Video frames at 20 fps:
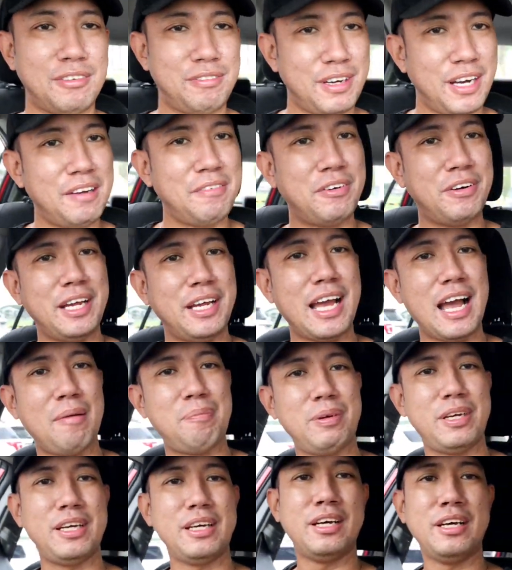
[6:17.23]
we're very, very
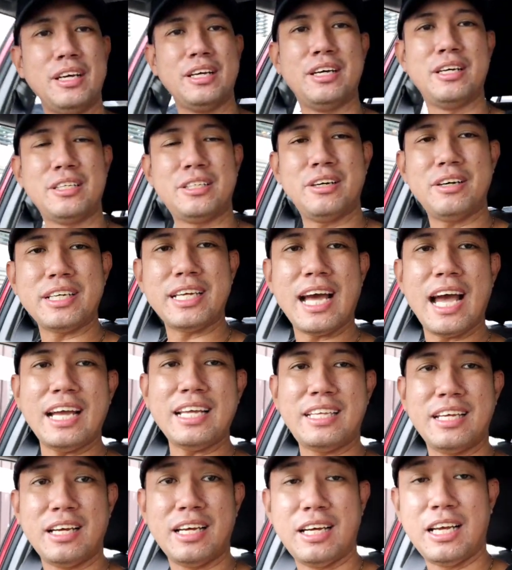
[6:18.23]
happy. So,
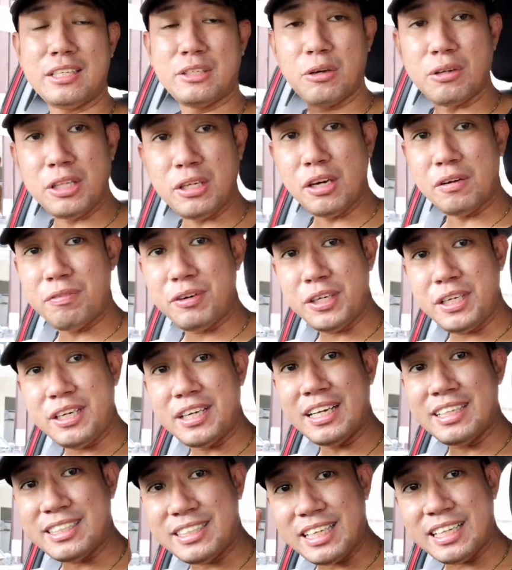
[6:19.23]
guys, it's only over
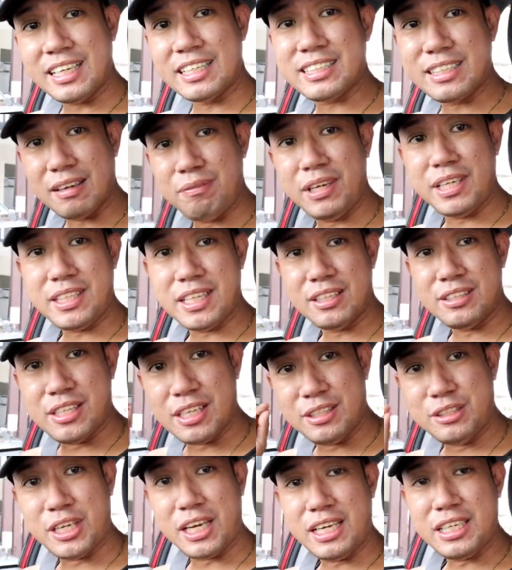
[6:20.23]
here in SALON, Cavite,
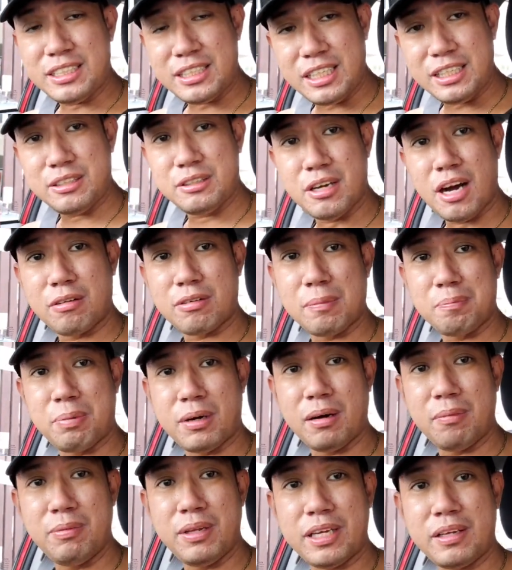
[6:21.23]
the JC Dog
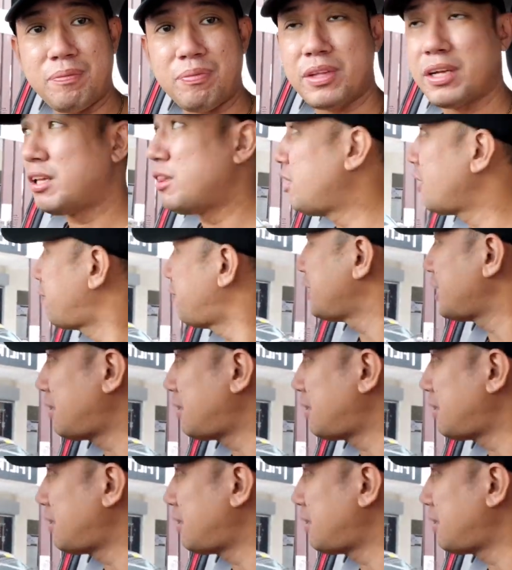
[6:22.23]
Republic. Look